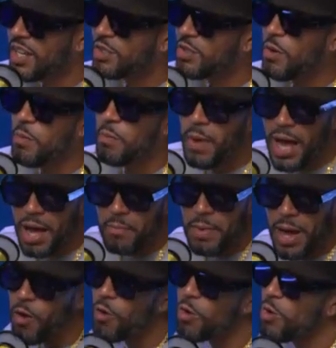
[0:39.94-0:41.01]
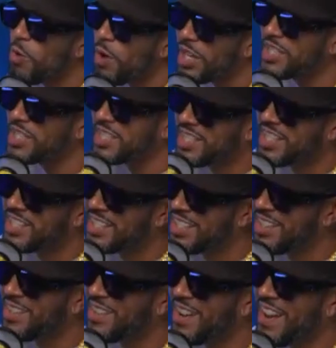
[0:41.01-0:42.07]
So my whole question is
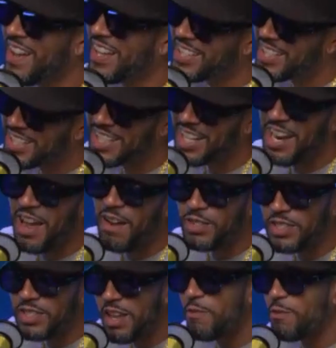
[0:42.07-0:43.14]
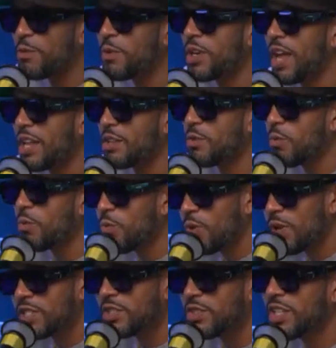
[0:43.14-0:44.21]
though, is this something I definitely want to ask you?
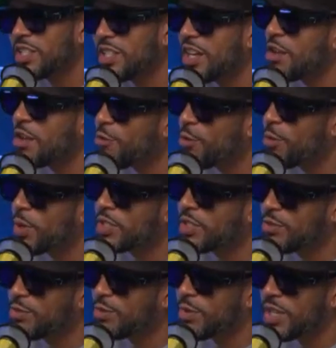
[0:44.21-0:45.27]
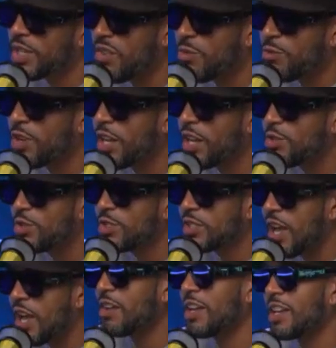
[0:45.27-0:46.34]
Where'd you get your influences from? Cause I don't feel like you
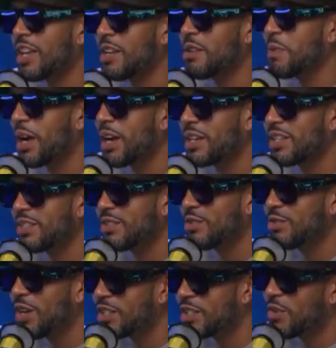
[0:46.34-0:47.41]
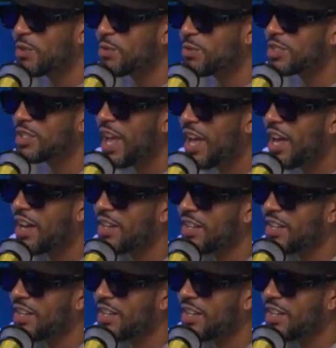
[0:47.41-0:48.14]
sound like anybody. You got your own style.